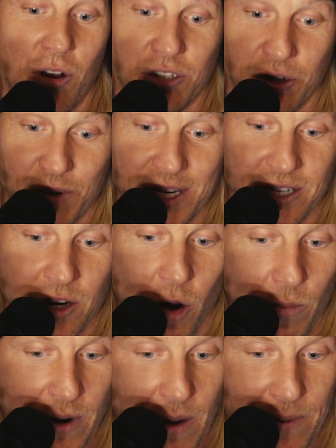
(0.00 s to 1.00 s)
also easy to
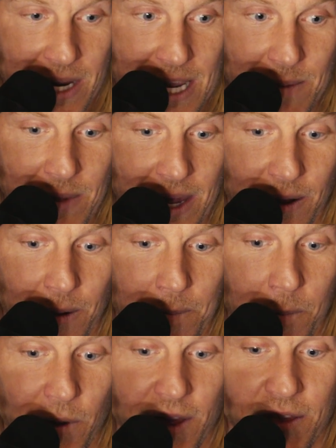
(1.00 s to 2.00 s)
open up an
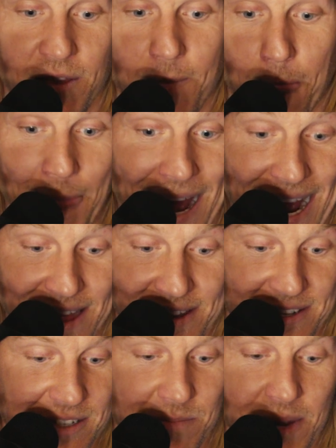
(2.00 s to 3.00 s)
email with, hi,
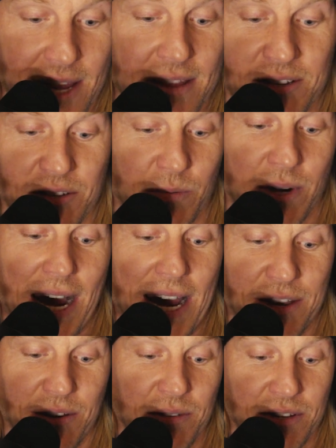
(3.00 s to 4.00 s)
this is me. This is what
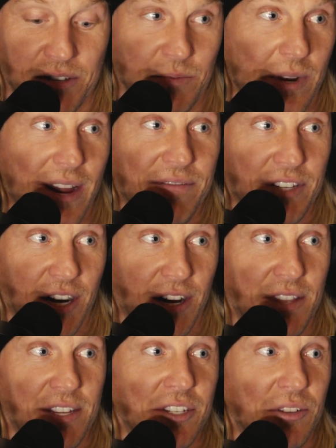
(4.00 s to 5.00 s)
I do. This is what I've
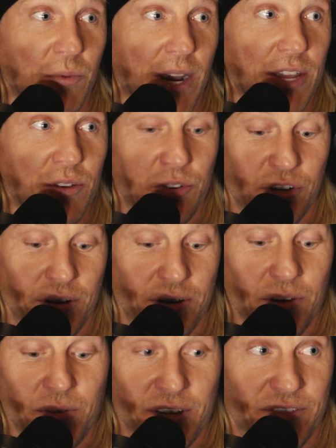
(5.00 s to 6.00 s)
done. This is why you should
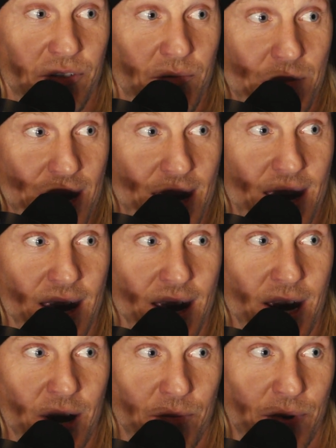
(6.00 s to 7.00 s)
do this for me.
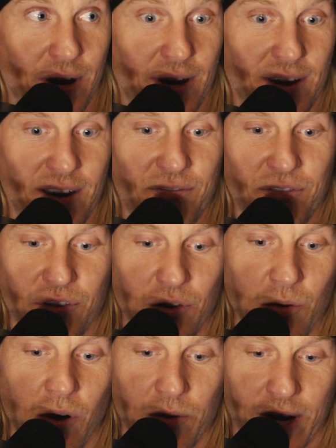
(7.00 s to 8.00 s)
But if
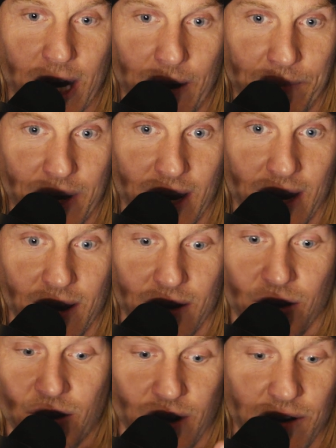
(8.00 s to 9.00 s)
you own a company,
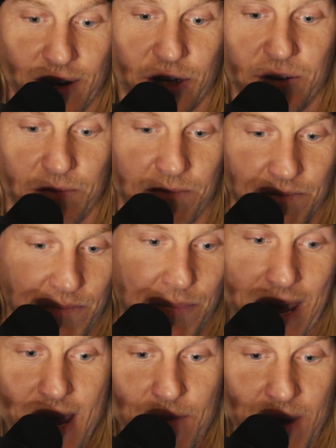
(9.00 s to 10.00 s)
that's your
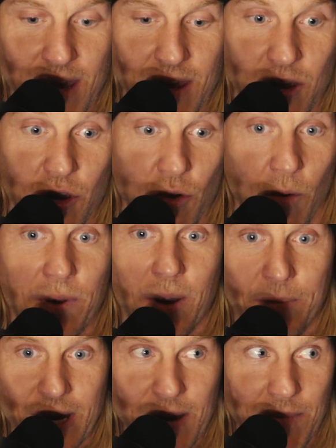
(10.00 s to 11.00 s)
baby. You open
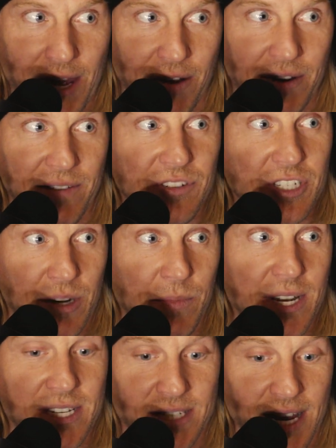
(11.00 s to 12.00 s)
up an email. And if
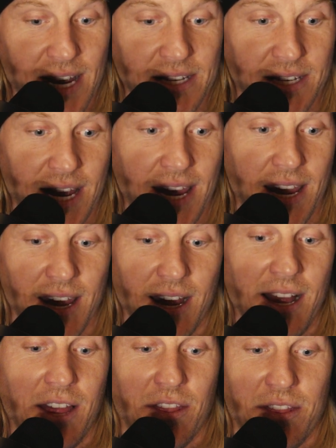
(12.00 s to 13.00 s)
somebody says, hey,
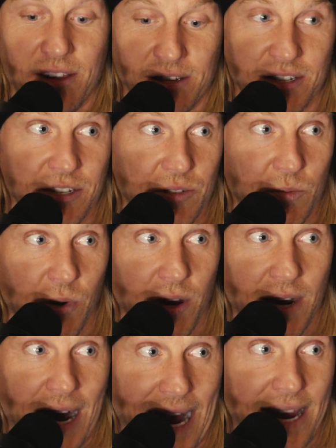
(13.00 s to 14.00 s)
this is
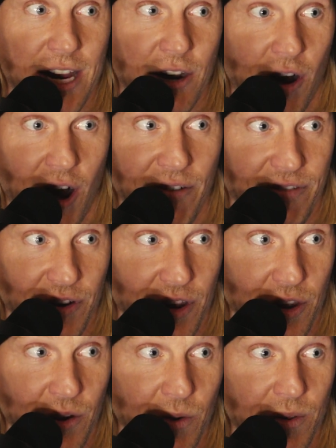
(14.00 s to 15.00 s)
what I can offer
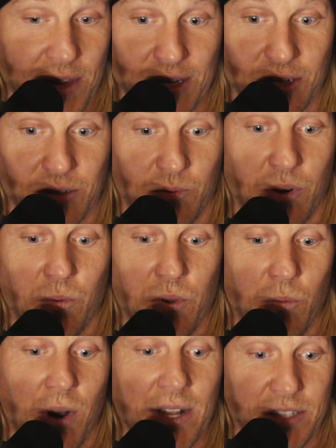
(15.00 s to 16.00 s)
you, and this is what
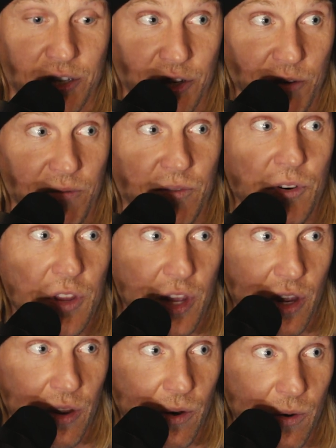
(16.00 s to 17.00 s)
we want to do for
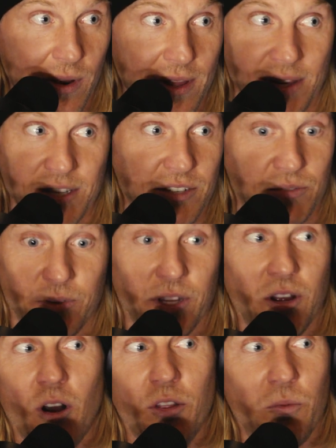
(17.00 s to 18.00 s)
you, and this is
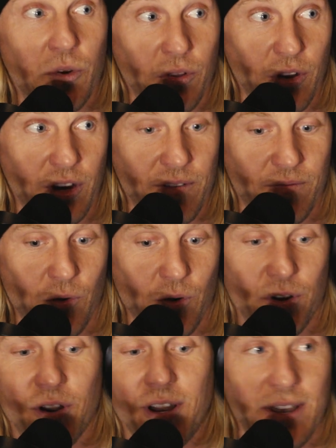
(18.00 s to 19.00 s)
really all that we're looking
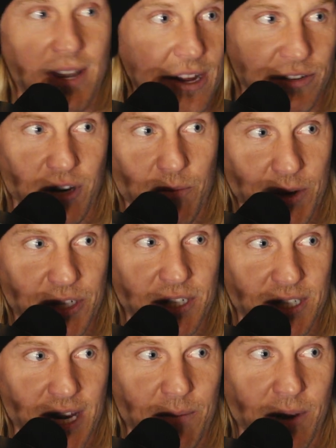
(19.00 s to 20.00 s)
for, and here's our mission
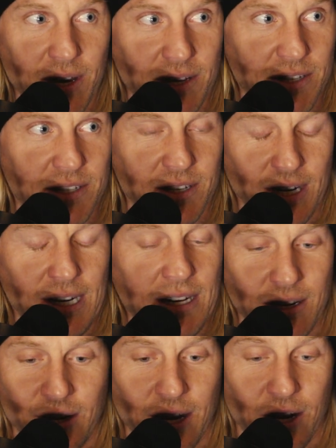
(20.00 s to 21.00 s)
statement,
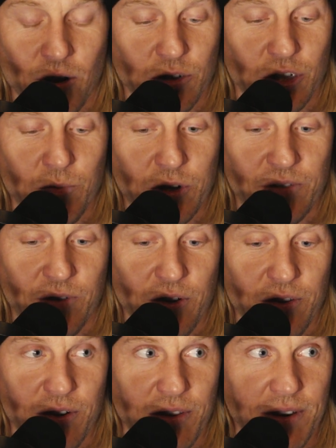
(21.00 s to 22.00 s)
it goes so much
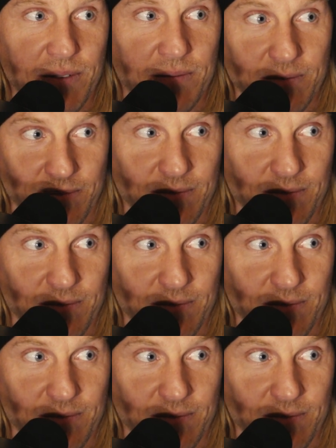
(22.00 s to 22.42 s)
further than,